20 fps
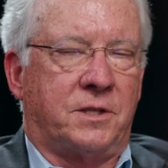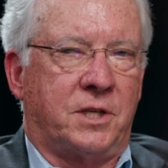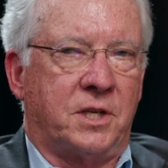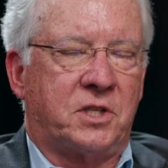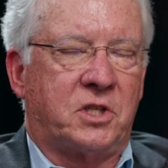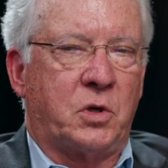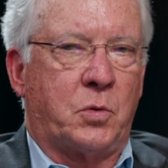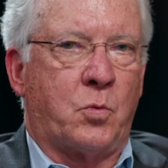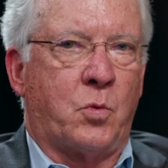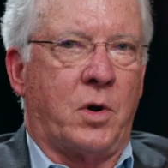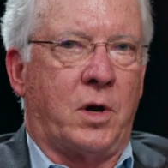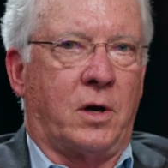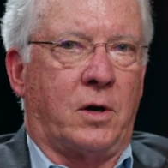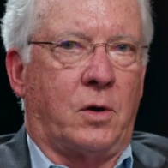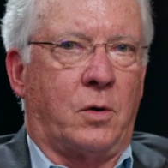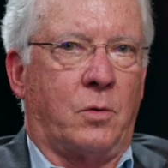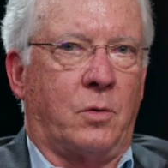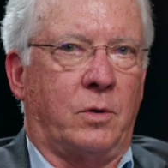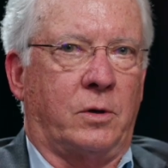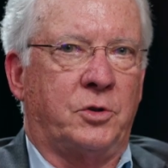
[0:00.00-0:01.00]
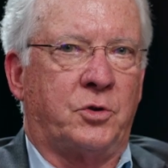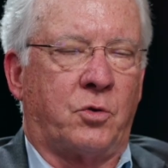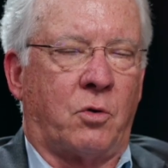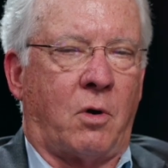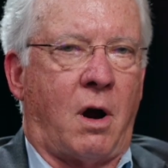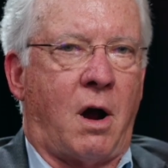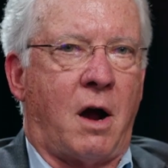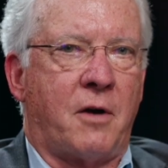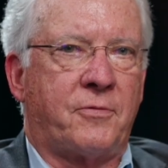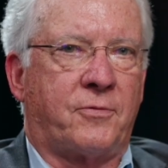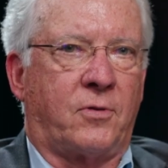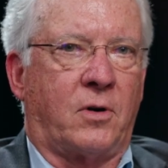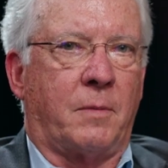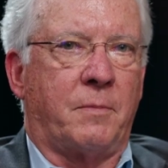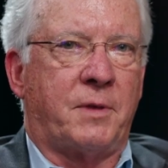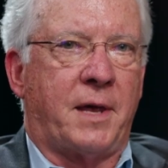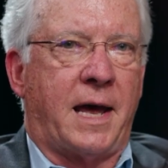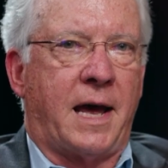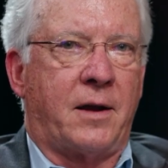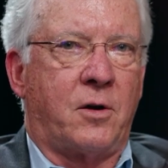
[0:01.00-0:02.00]
system will draw
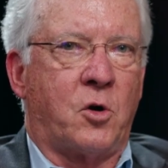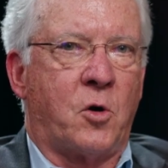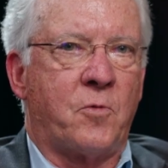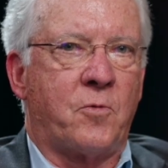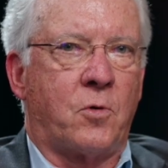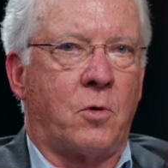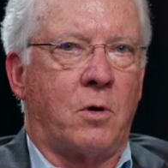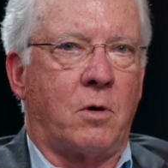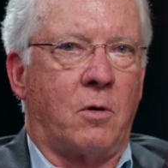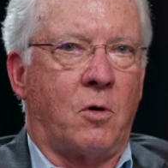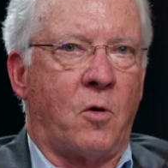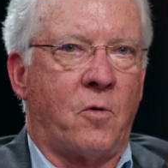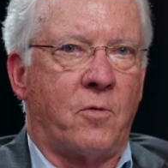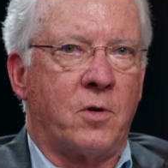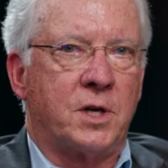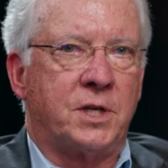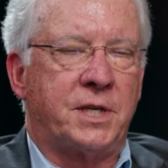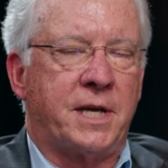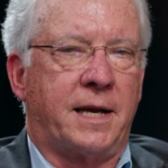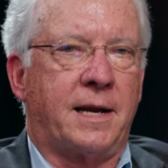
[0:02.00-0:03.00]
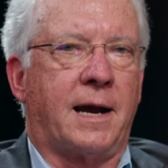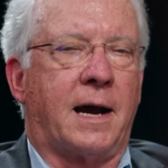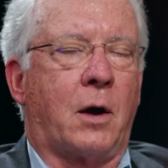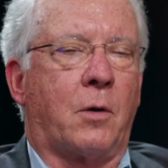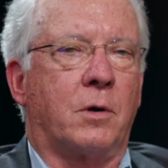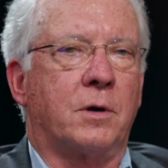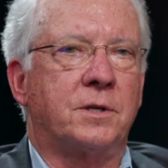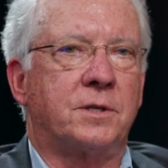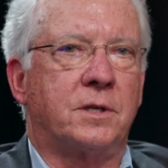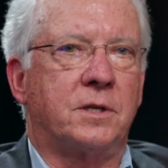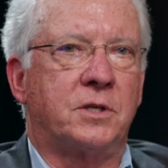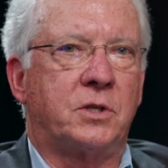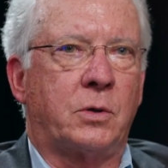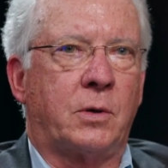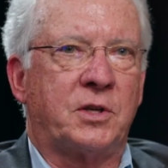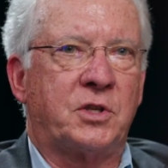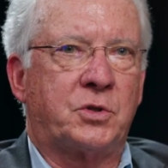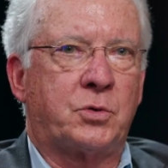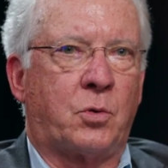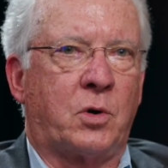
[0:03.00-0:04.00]
from that over 10 hours, so
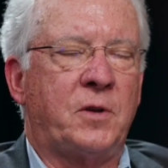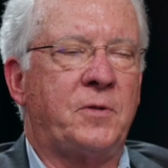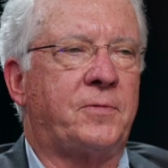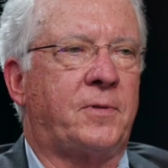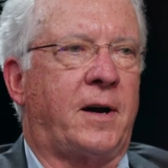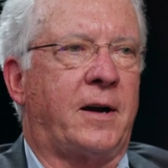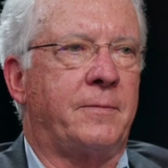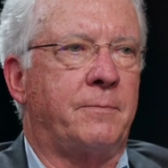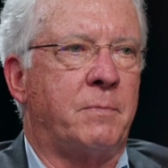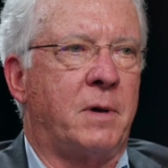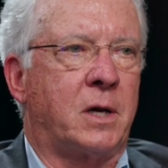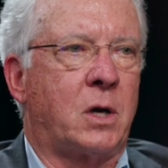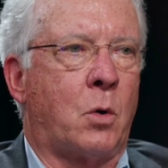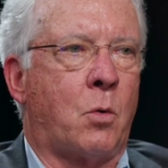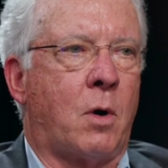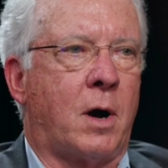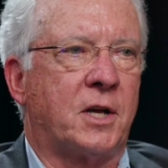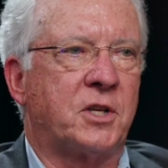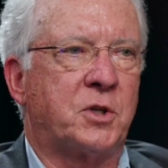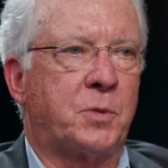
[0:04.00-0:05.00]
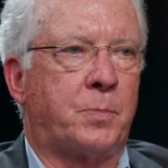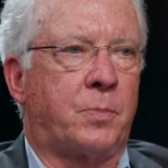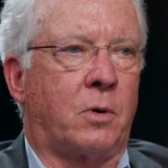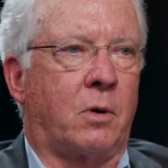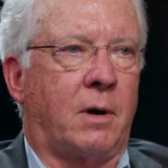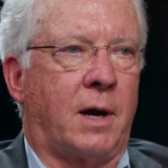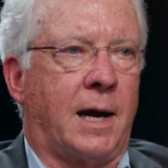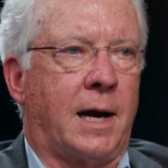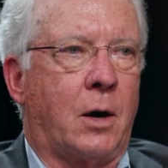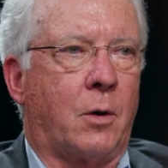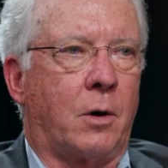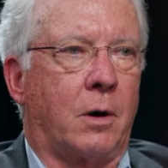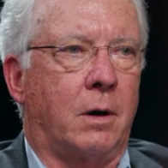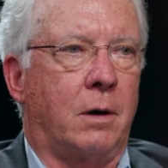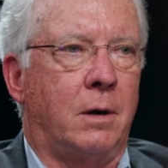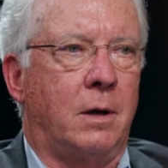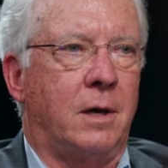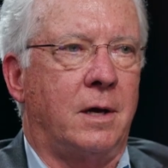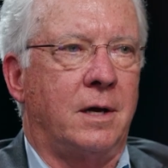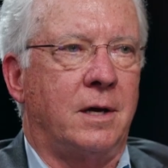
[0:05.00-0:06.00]
that's 25 megawatts per
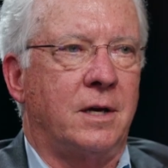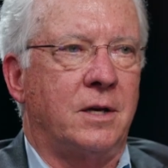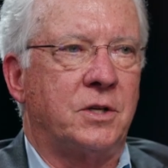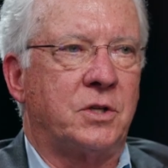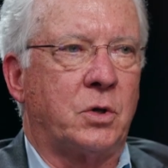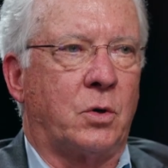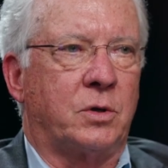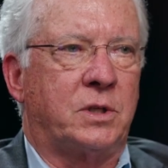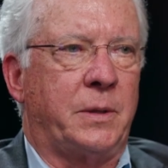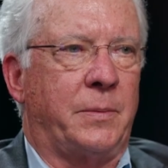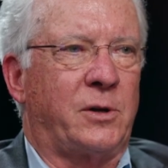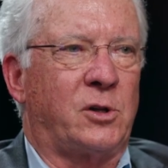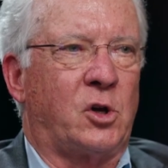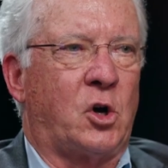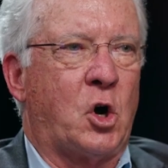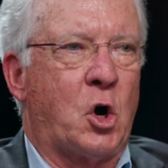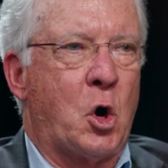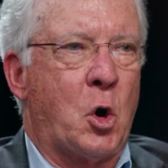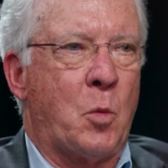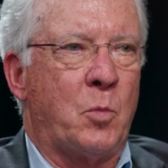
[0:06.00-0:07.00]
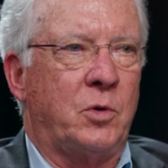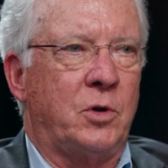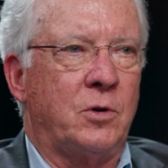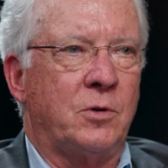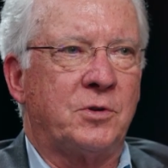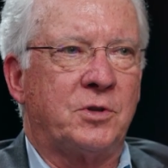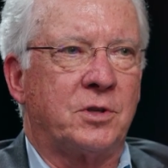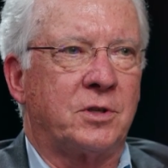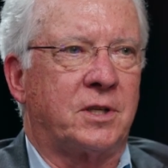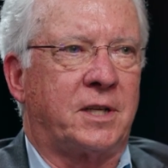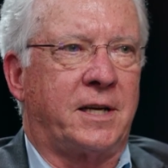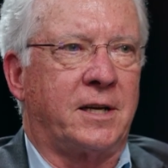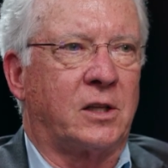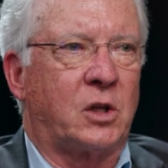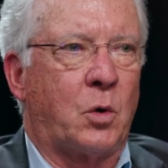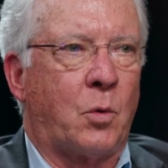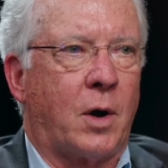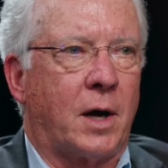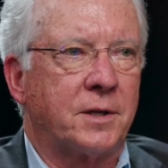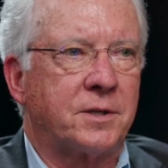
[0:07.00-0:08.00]
hour. So a typical home uses
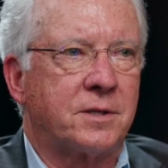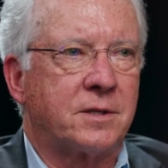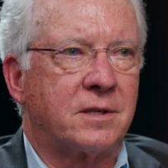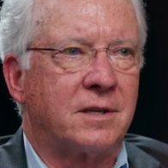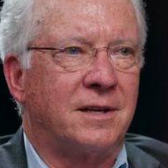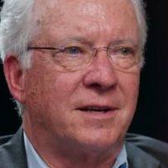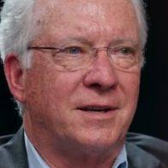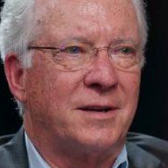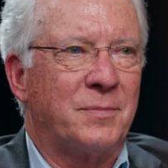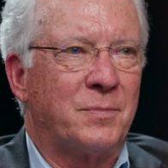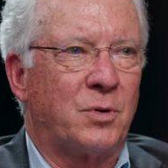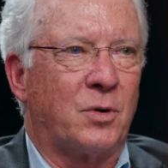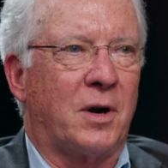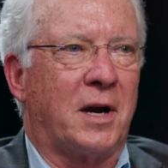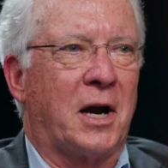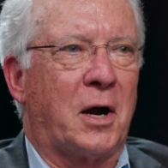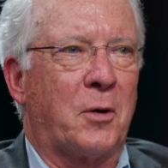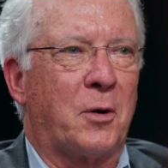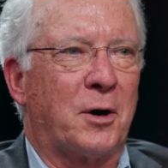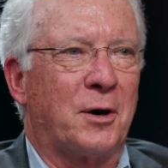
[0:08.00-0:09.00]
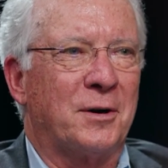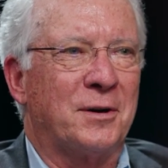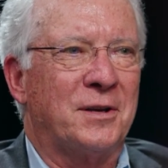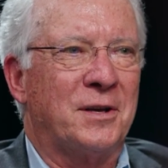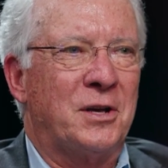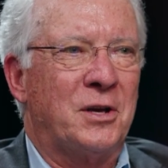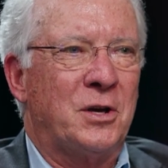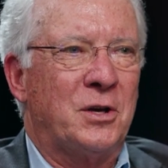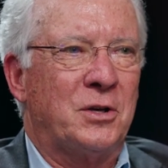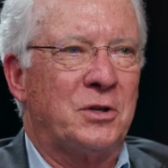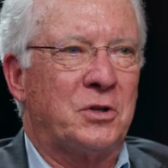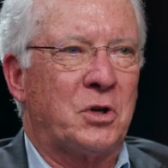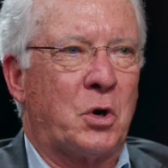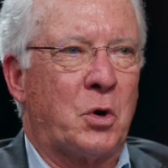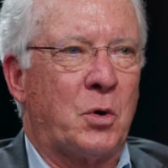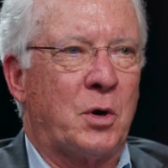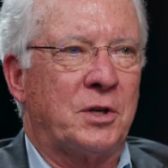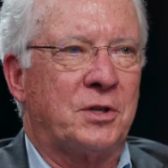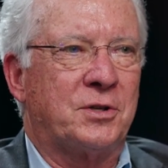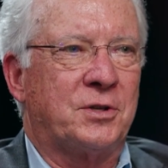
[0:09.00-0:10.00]
kilowatts per hour.
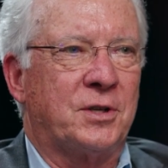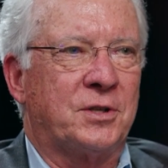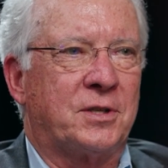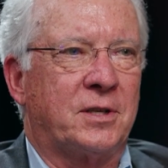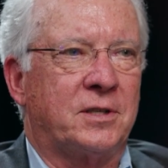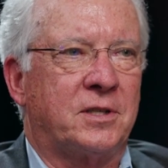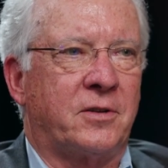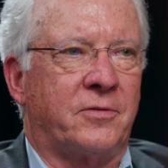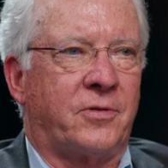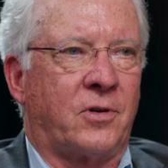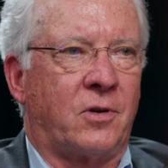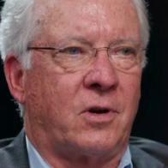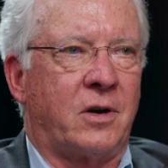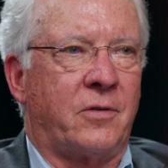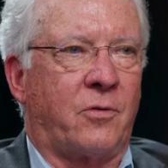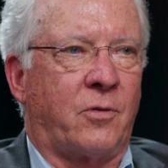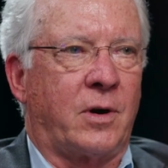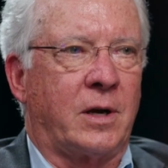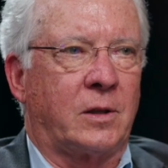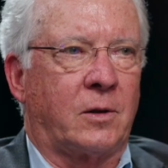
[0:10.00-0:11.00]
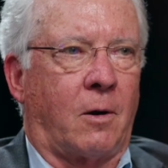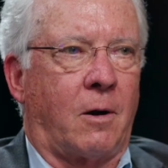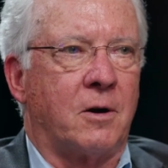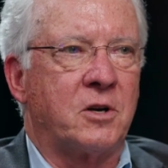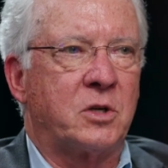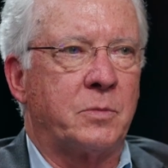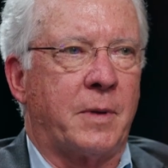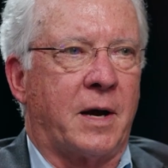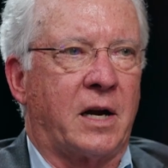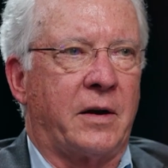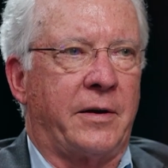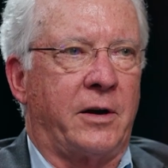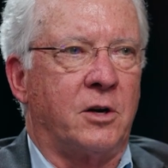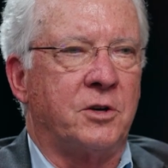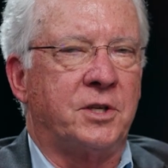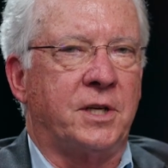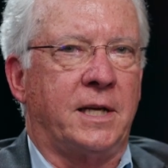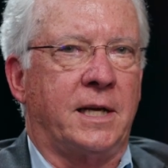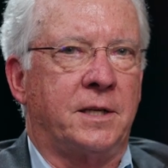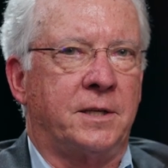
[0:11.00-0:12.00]
So it's a very, very large amount of
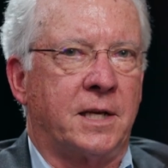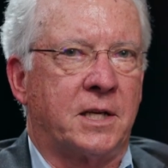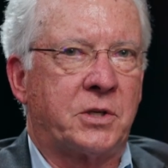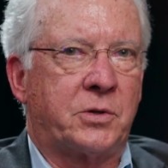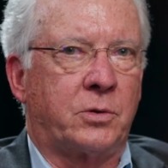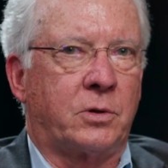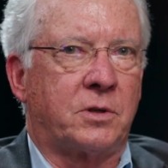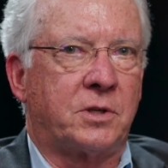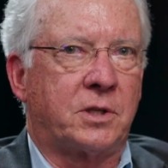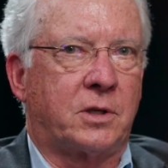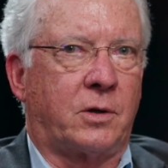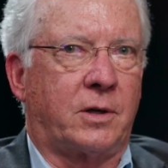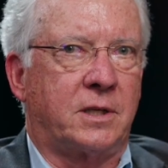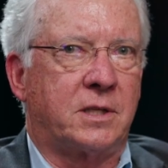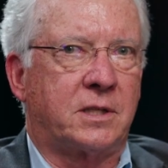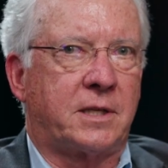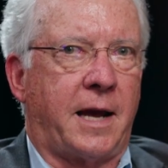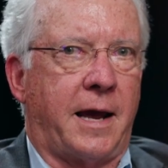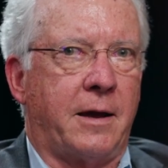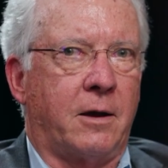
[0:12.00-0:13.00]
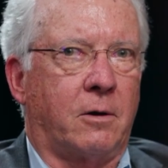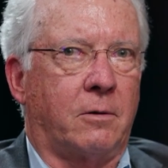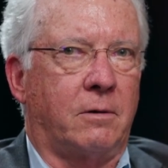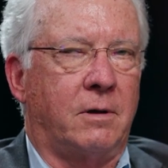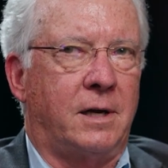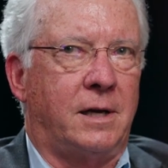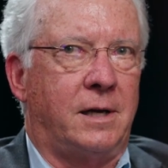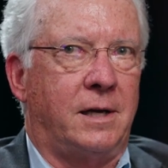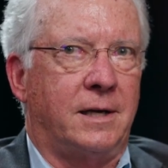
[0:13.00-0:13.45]
energy. Industrial scale